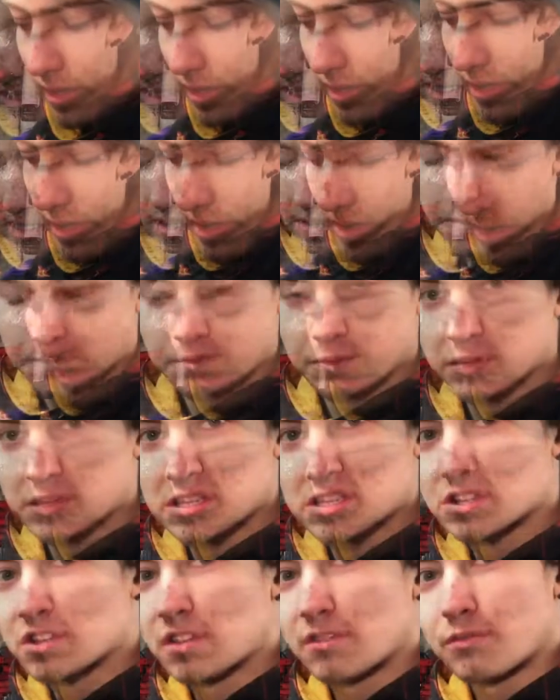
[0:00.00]
It's
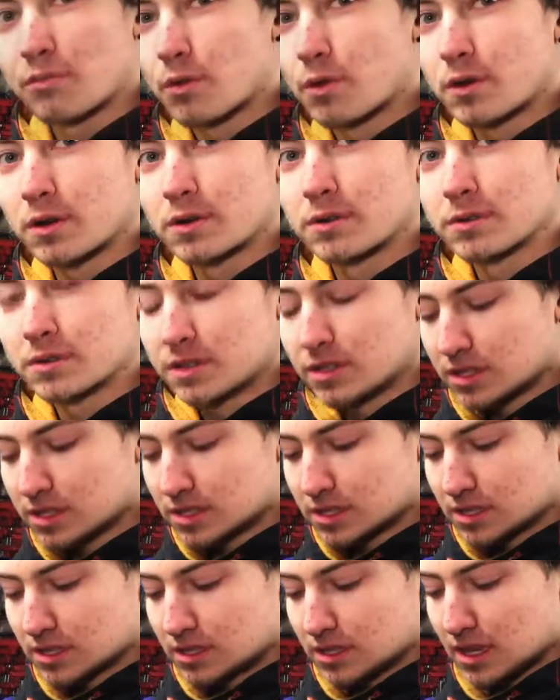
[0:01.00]
pretty straightforward. You
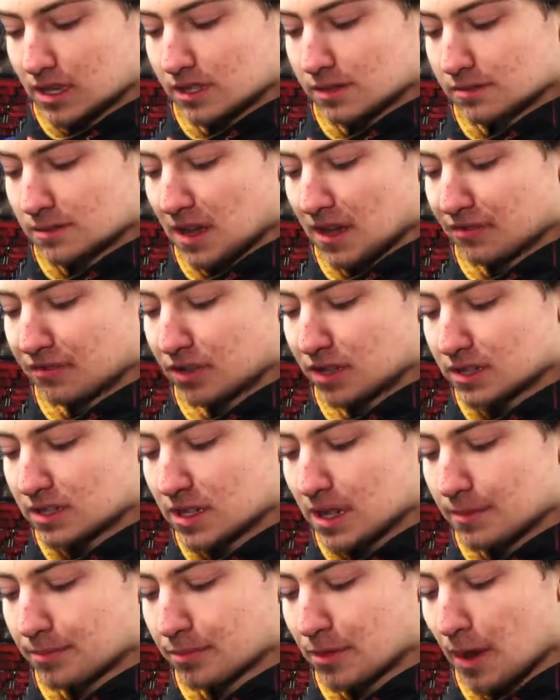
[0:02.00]
just take some Teflon
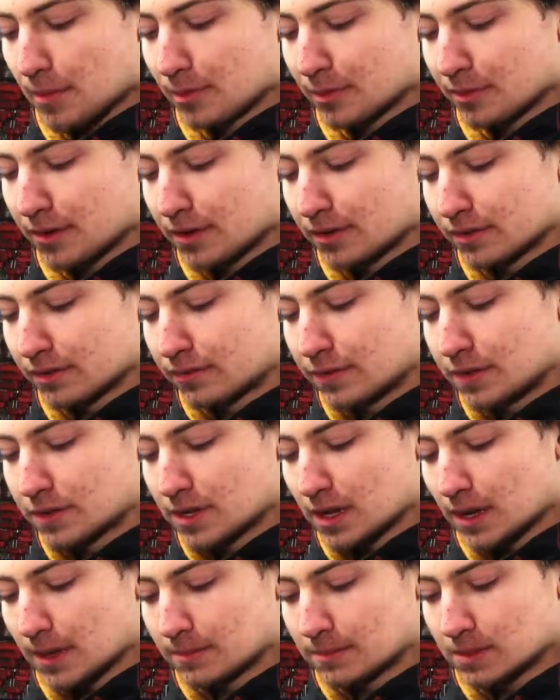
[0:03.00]
tape, wrap it around a few
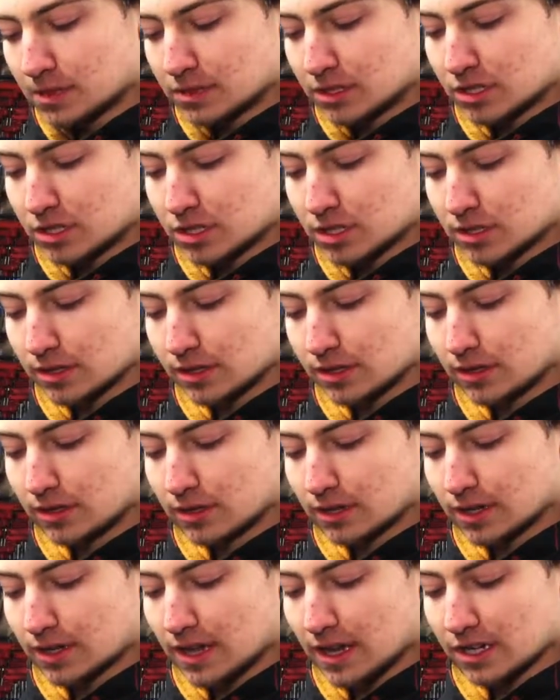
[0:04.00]
times on each
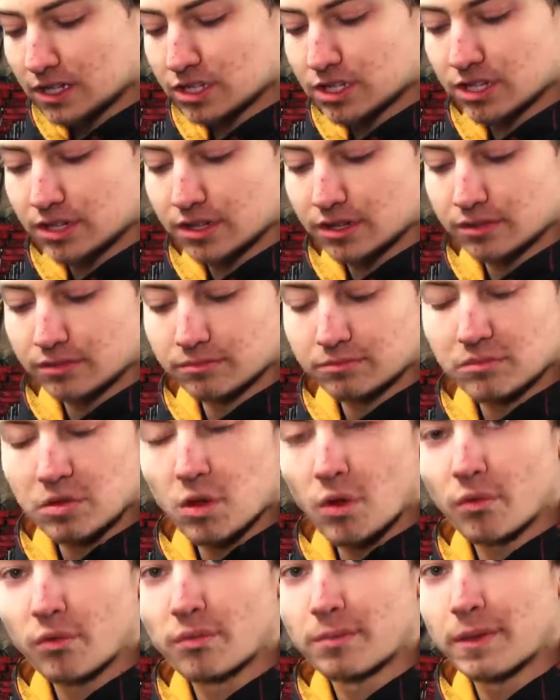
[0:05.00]
little connection, and
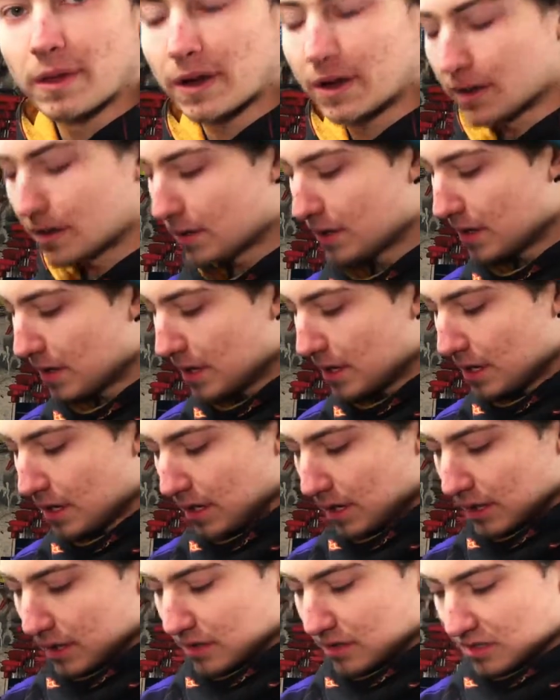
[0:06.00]
go from there.
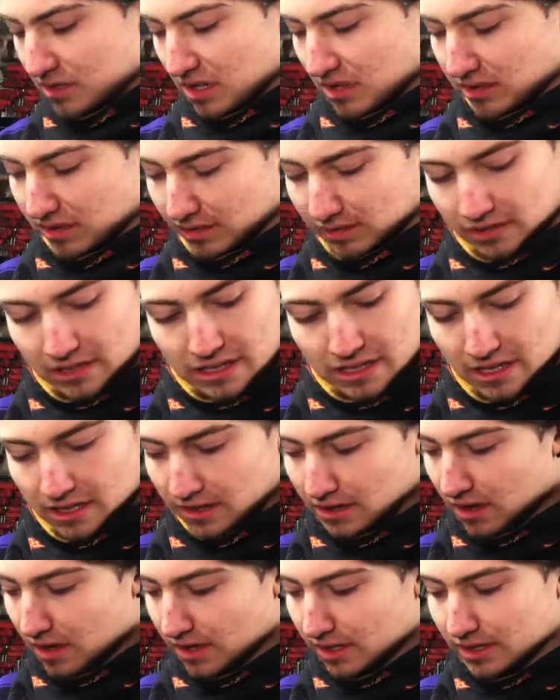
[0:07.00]
There's nothing
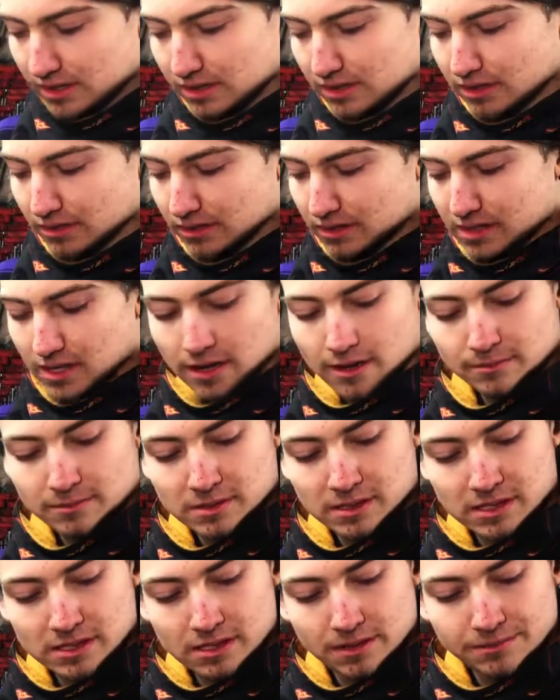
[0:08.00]
leaking on it. The only
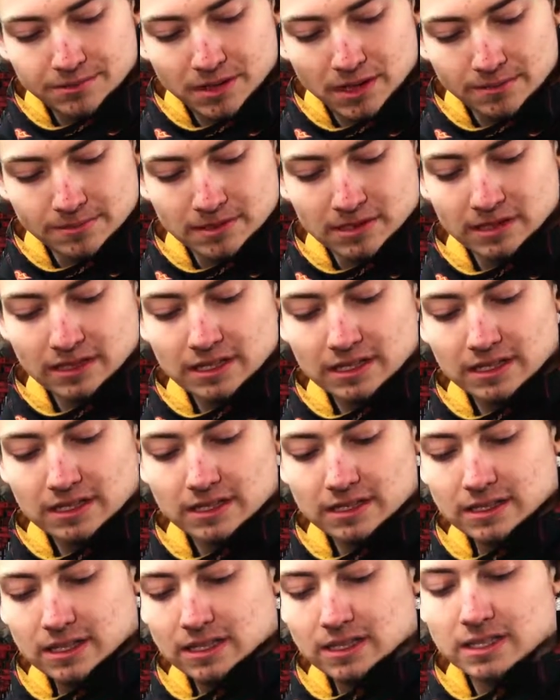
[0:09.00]
times this sometimes leak
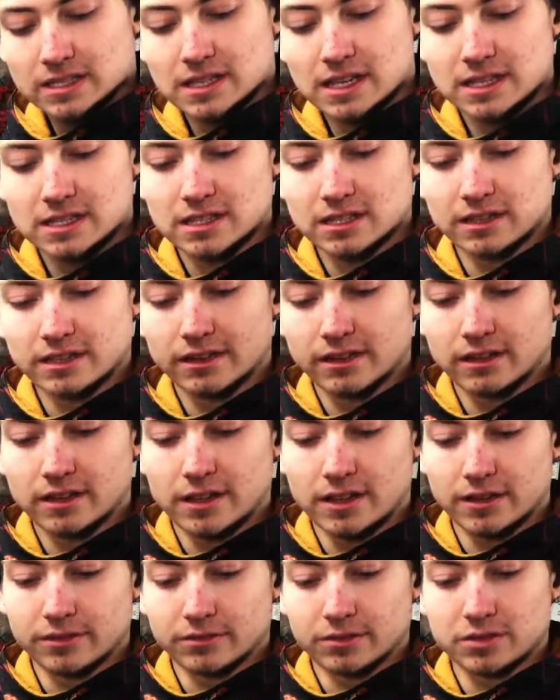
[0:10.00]
is that this has a little
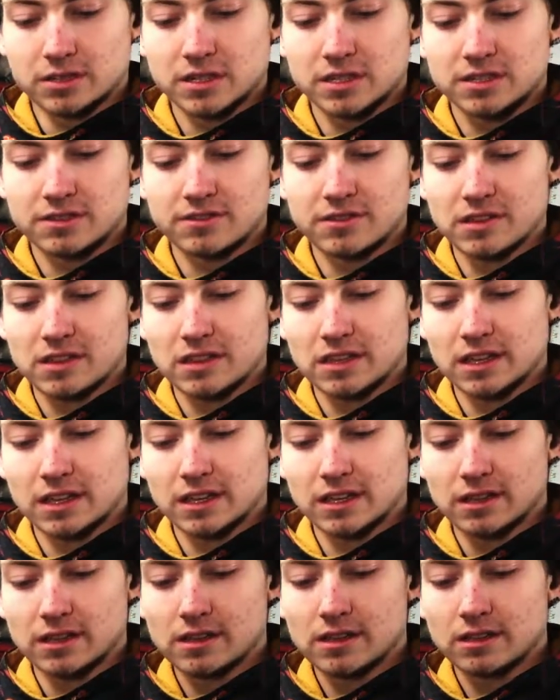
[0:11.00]
rotisserie
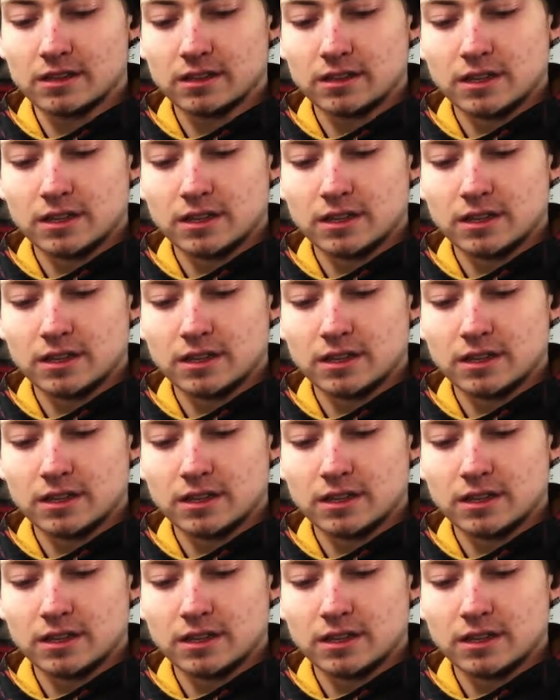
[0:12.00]
thing